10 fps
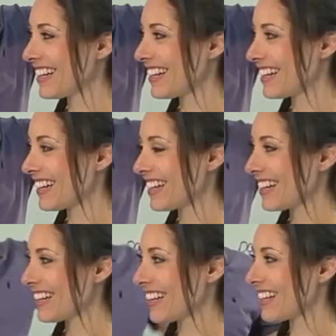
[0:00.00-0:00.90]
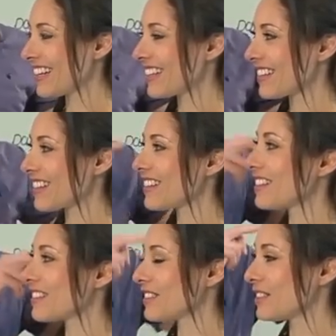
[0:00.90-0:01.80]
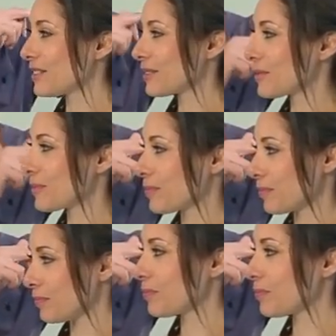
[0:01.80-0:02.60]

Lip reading: (not speaking)